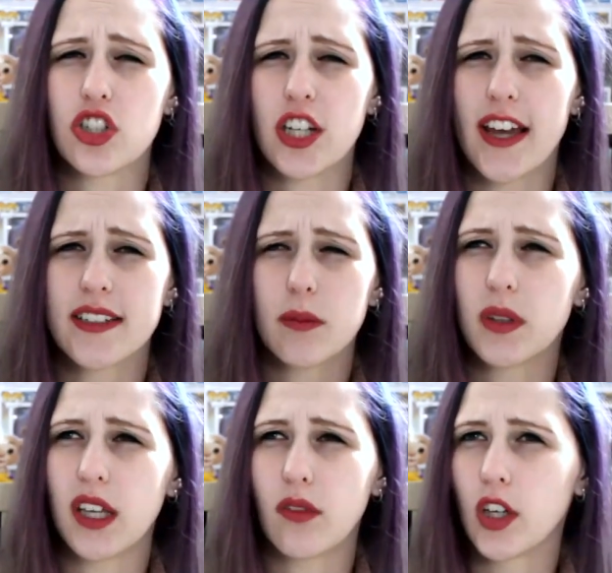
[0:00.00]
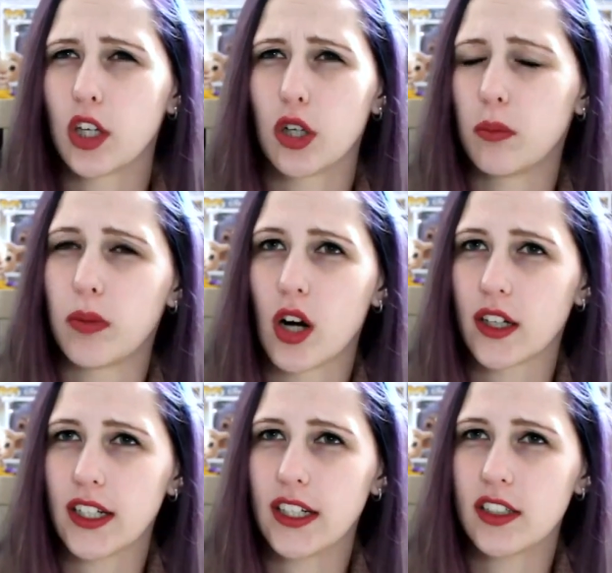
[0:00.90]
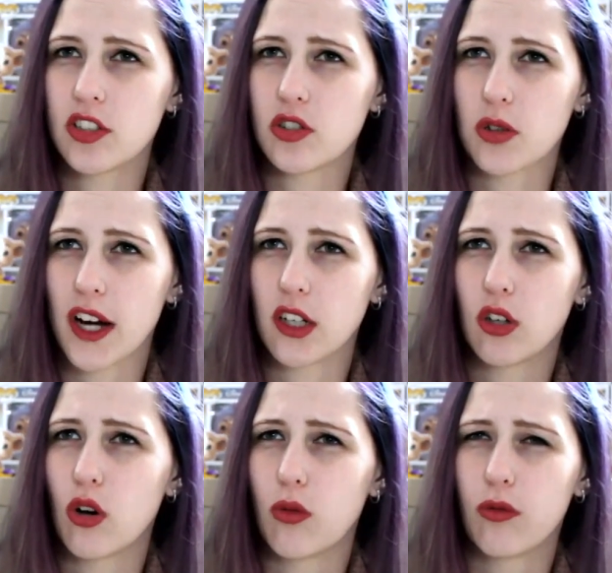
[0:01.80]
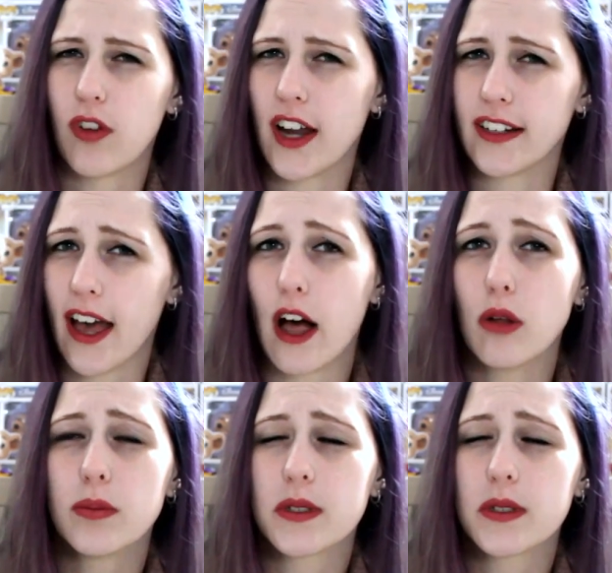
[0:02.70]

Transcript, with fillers: She ends up leaving her body to try to go find help,